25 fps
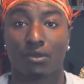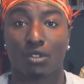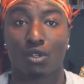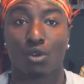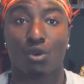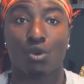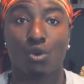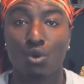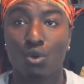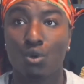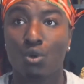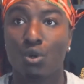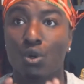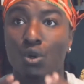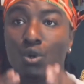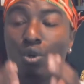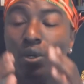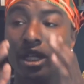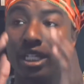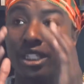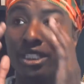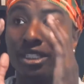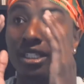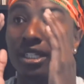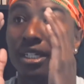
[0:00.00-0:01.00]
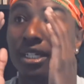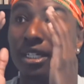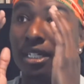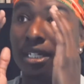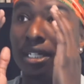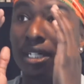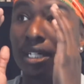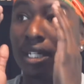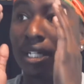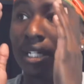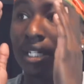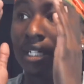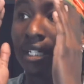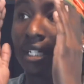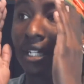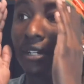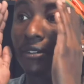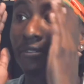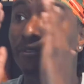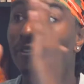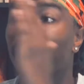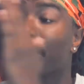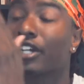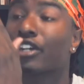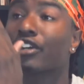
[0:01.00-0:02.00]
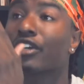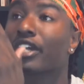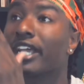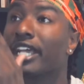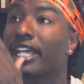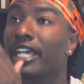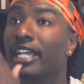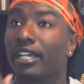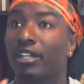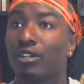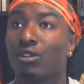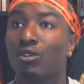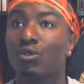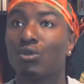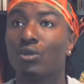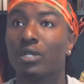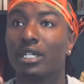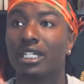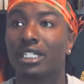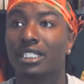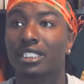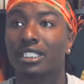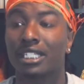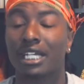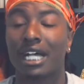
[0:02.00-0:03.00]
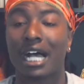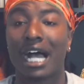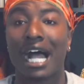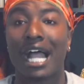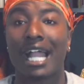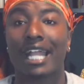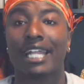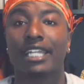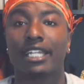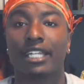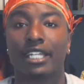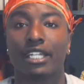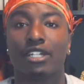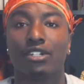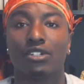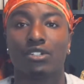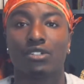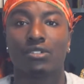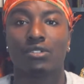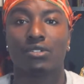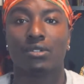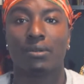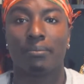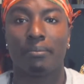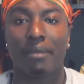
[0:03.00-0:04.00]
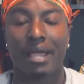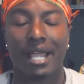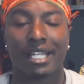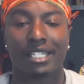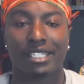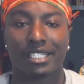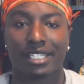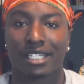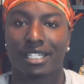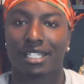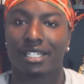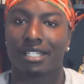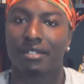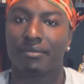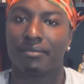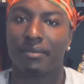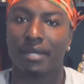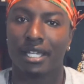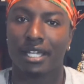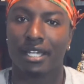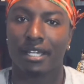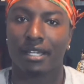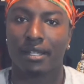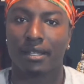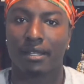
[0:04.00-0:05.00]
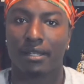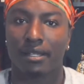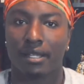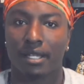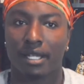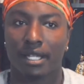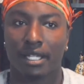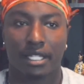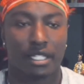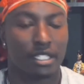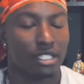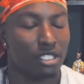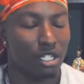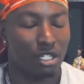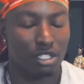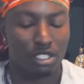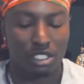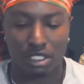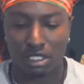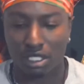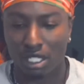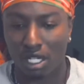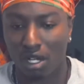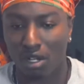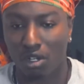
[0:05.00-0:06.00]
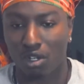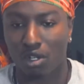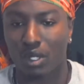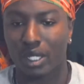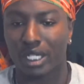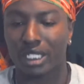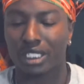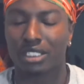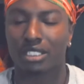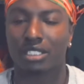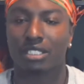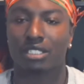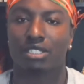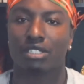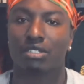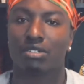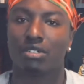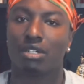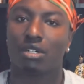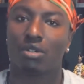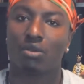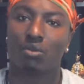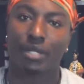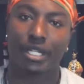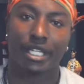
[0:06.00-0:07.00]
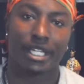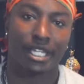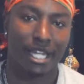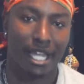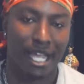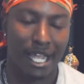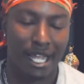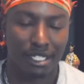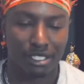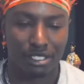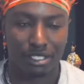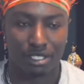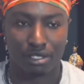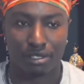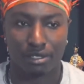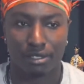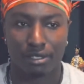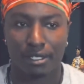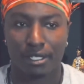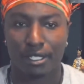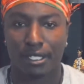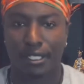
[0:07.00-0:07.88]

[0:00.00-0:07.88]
Who is the figurehead? Who is the ideal masculine man? These are just all questions, we can answer.